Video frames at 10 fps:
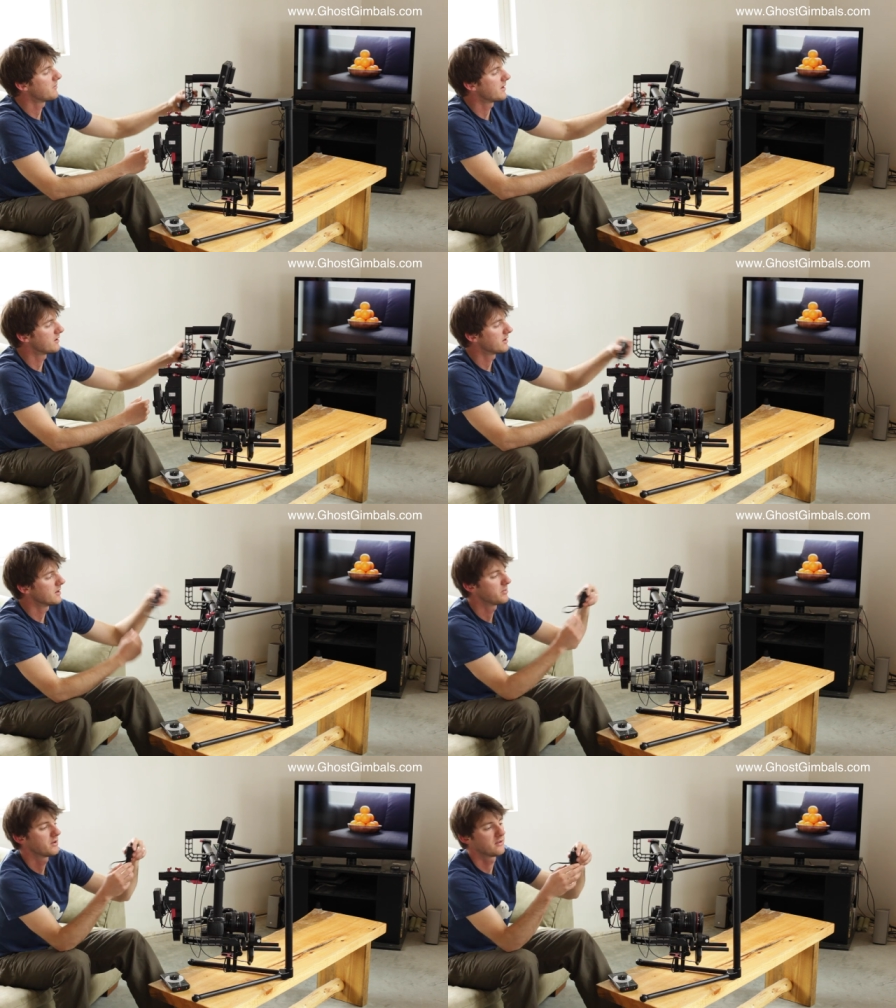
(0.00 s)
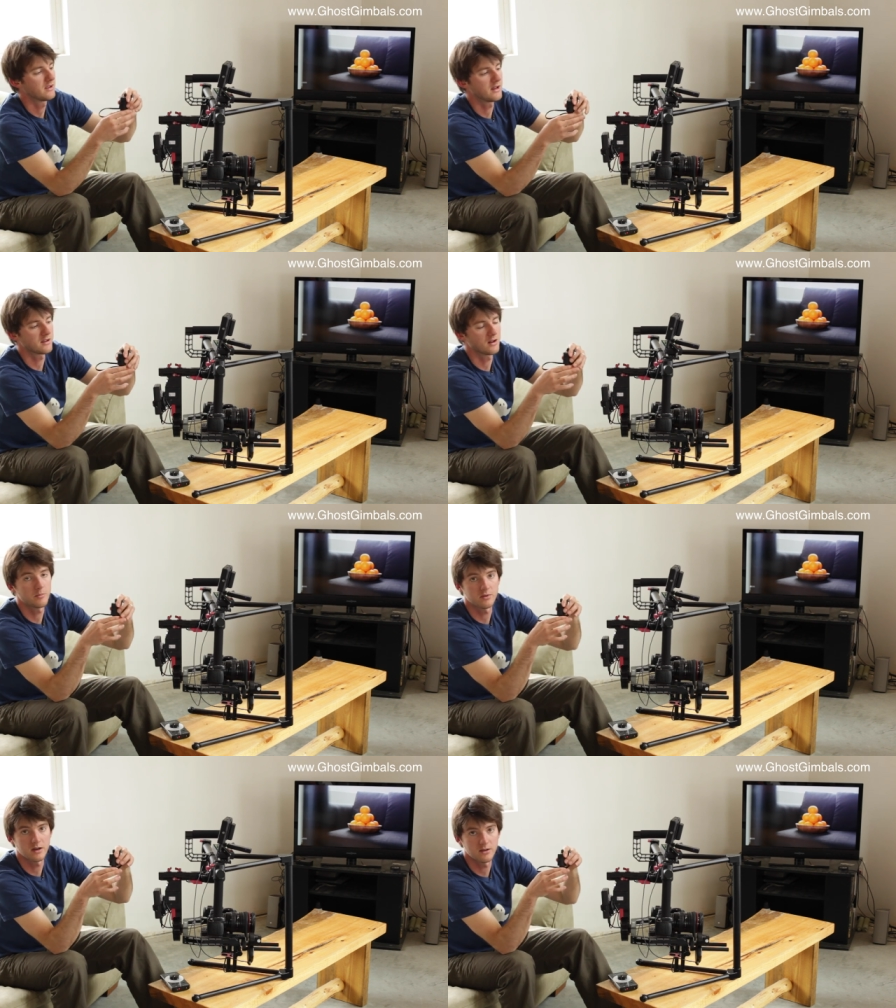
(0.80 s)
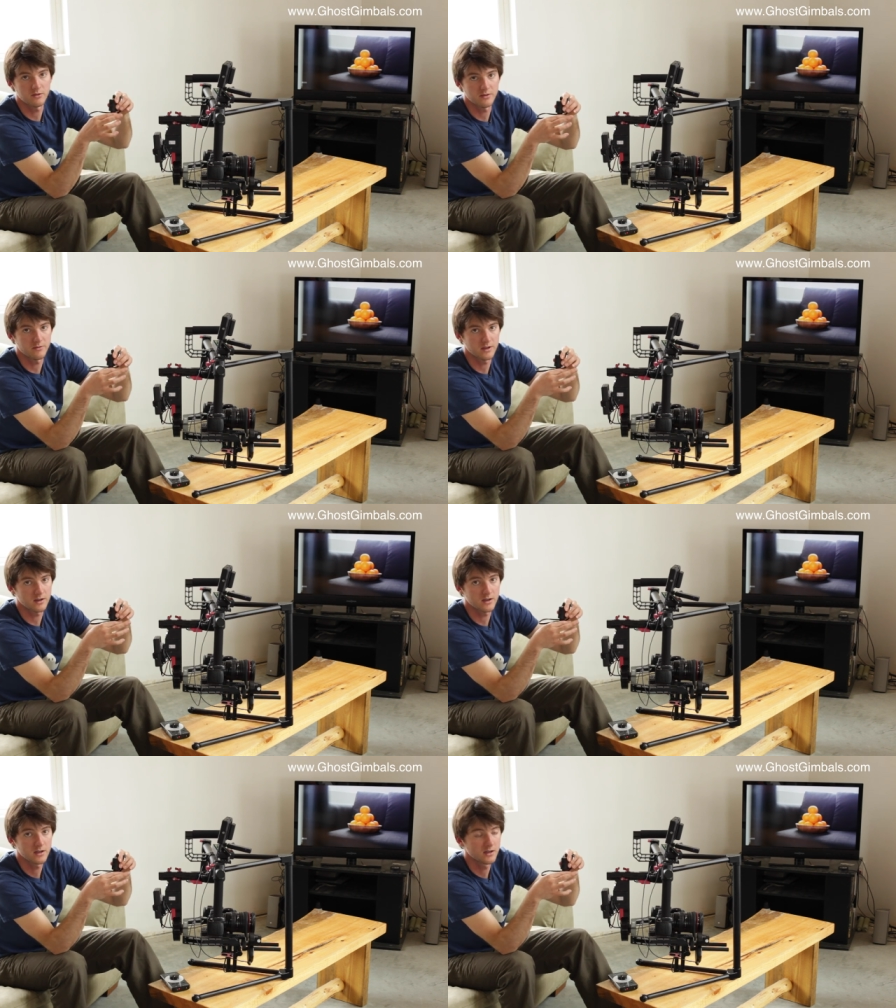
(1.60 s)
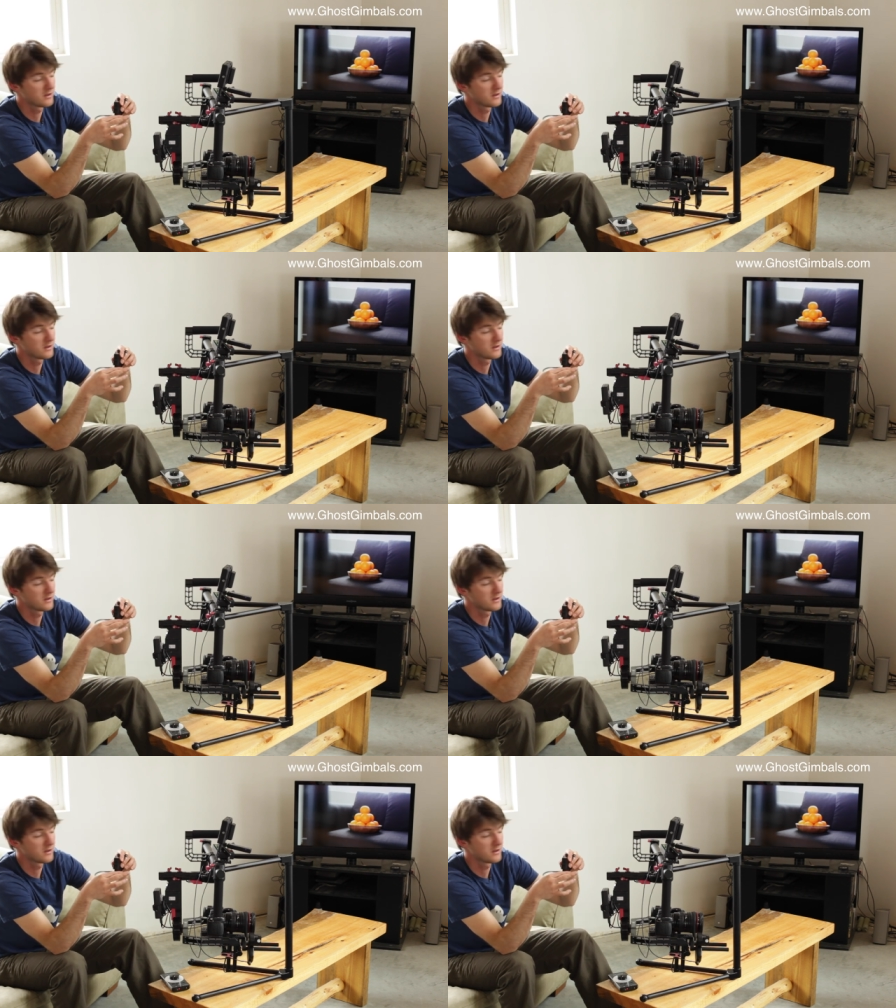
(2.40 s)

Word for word: my grip and I could operate it with a finger